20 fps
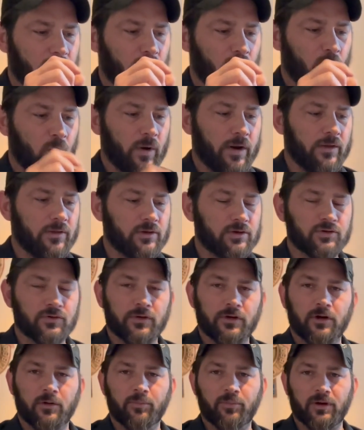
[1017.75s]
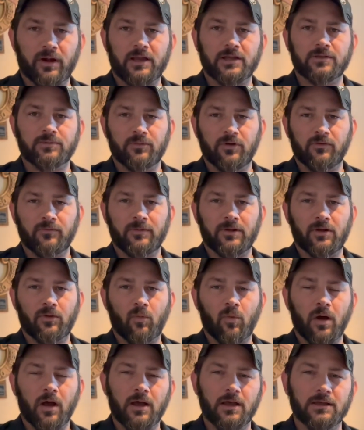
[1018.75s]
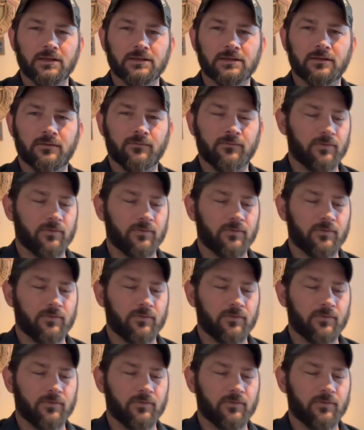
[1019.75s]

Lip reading: where the trigger press movement was